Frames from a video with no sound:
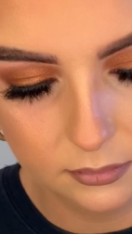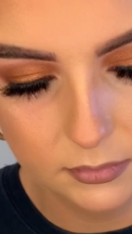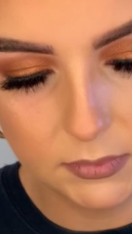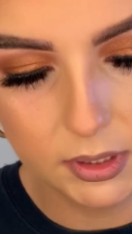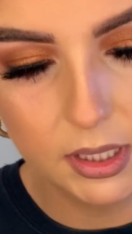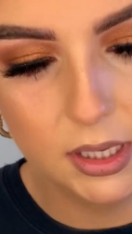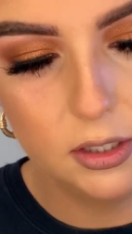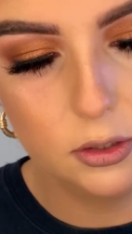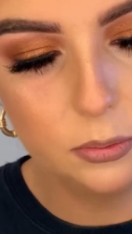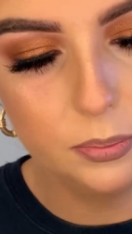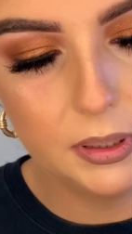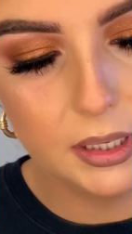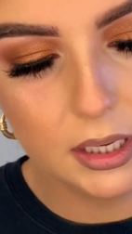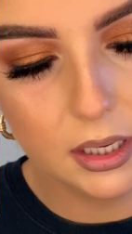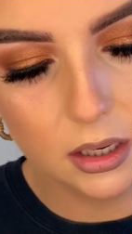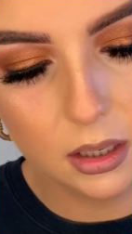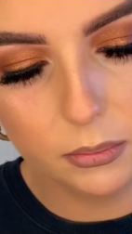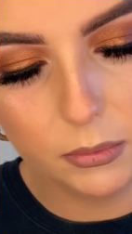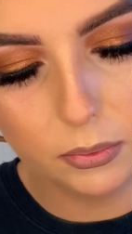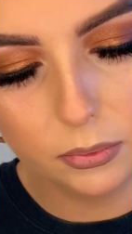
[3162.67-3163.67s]
And you're picking
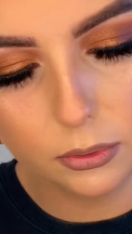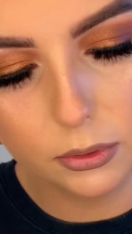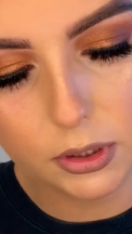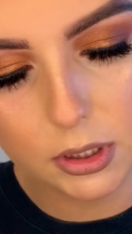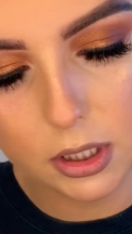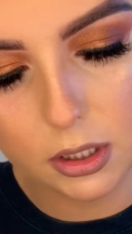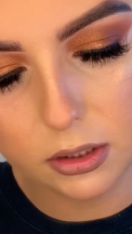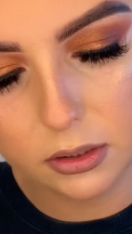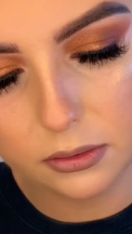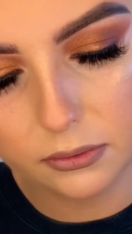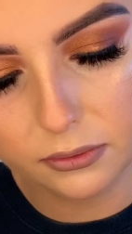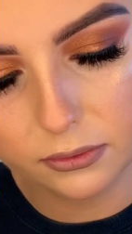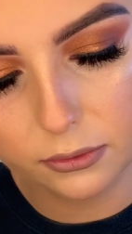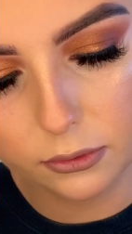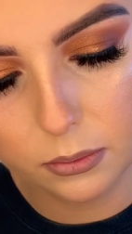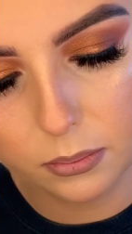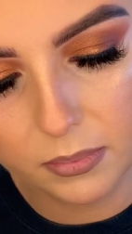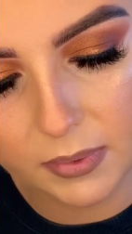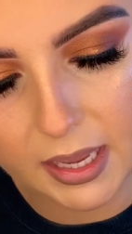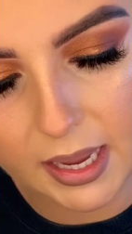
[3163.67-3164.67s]
up the product
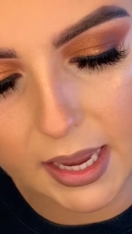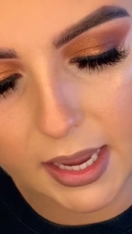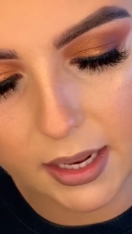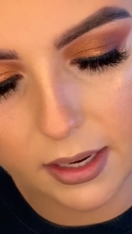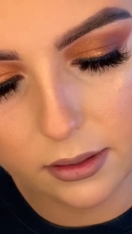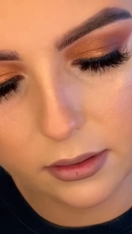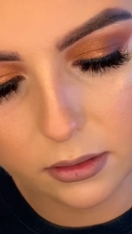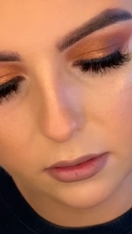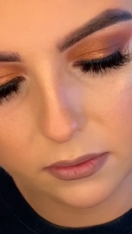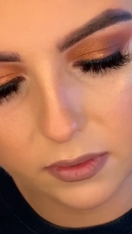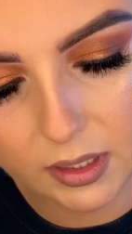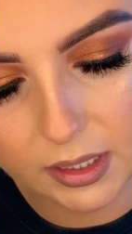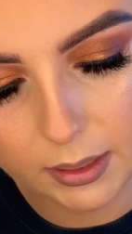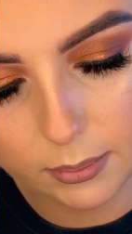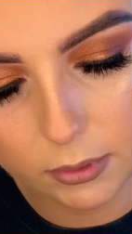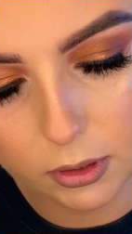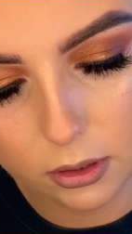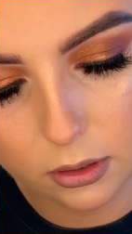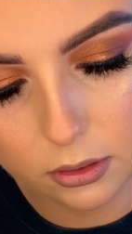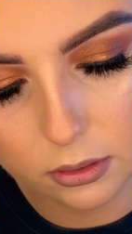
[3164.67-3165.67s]
from the end of the lip
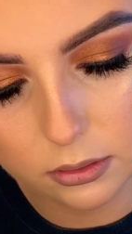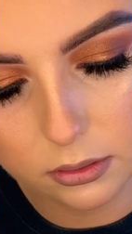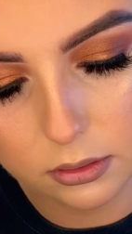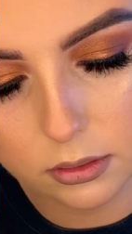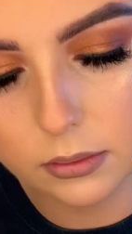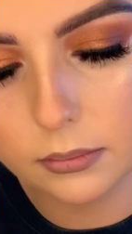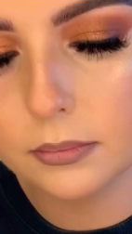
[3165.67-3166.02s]
gloss.